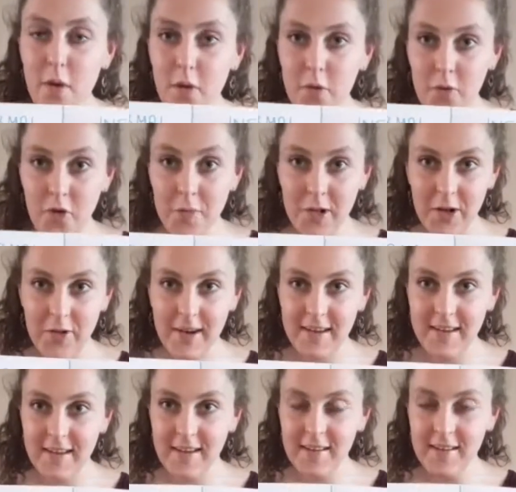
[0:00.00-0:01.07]
Formal
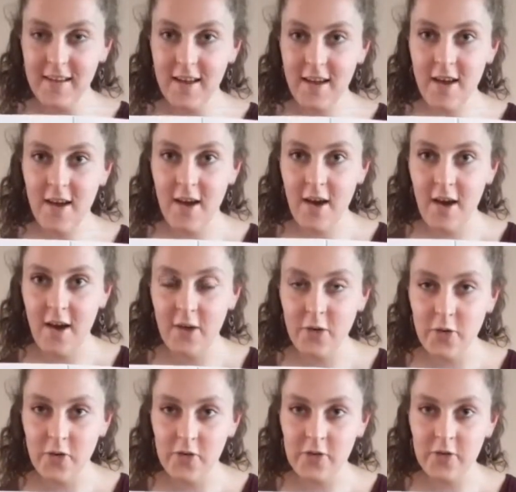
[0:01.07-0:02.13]
greetings are
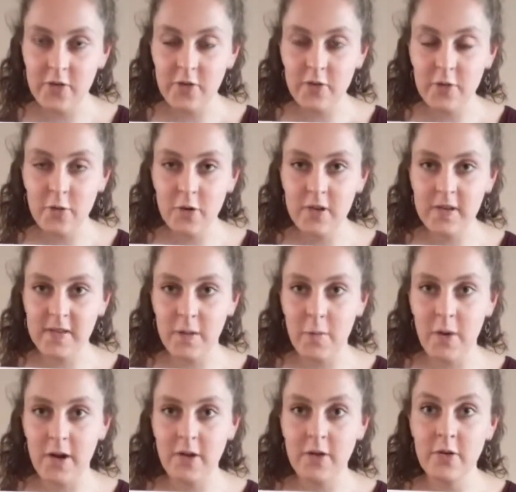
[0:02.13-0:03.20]
used to talk to
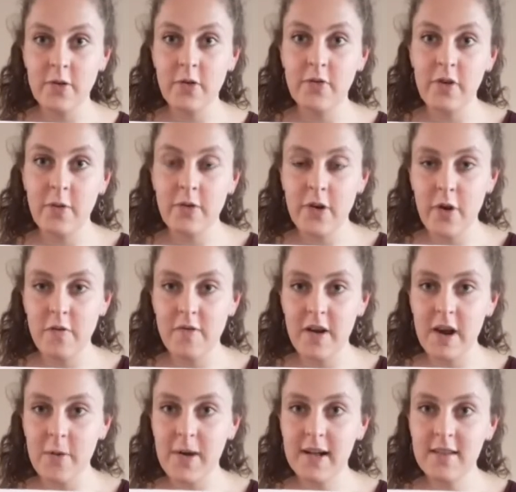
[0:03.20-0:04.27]
someone who you don't know very
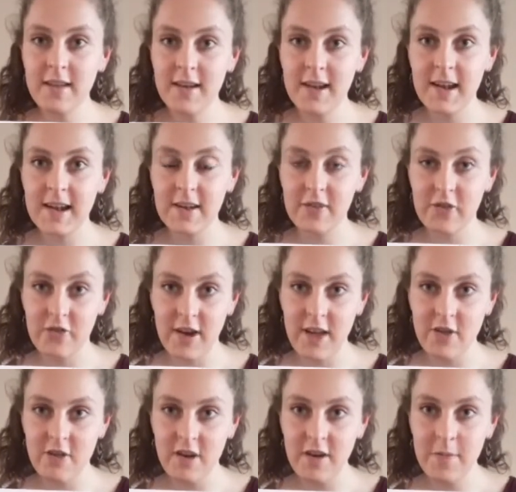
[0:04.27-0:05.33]
well, like a
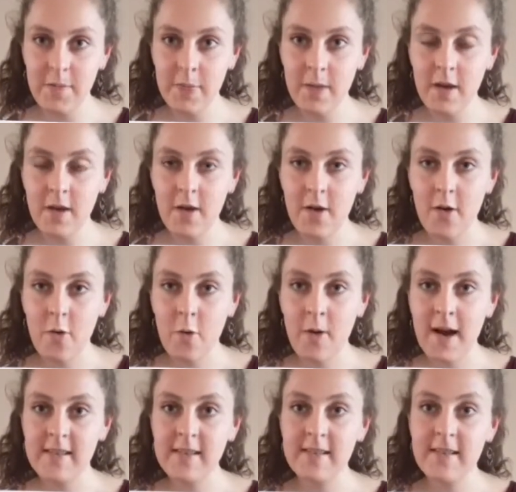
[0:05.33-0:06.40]
stranger, or
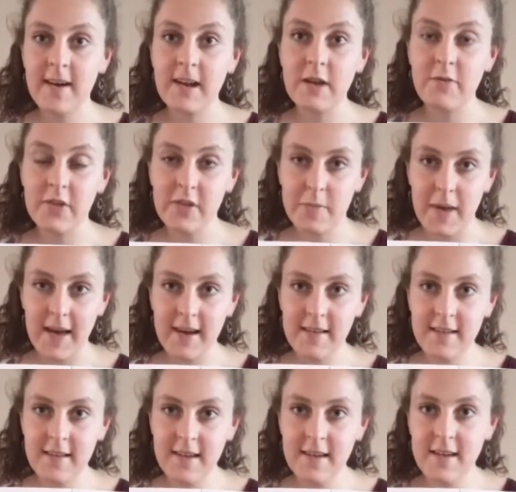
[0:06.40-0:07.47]
as a sign of respect,
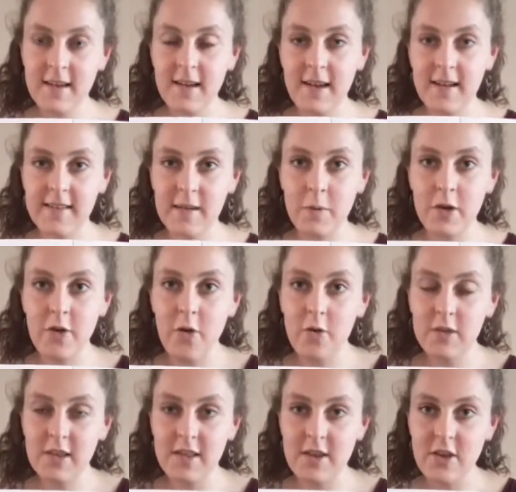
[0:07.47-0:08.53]
like someone
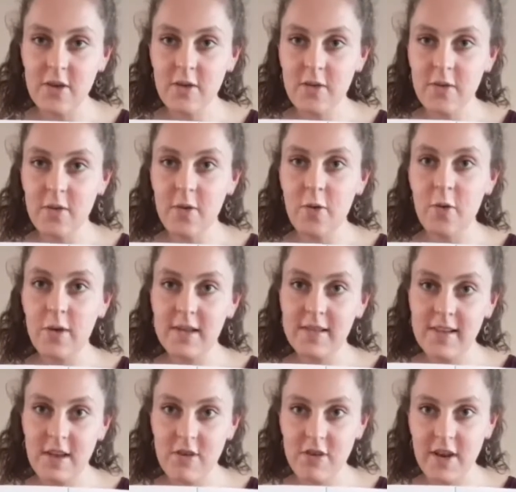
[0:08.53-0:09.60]
older than you or a
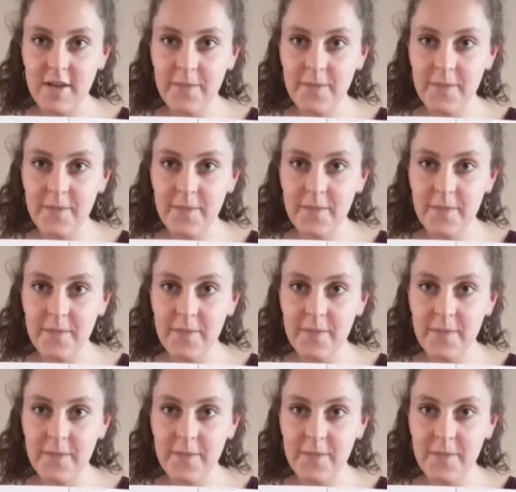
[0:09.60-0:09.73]
teacher.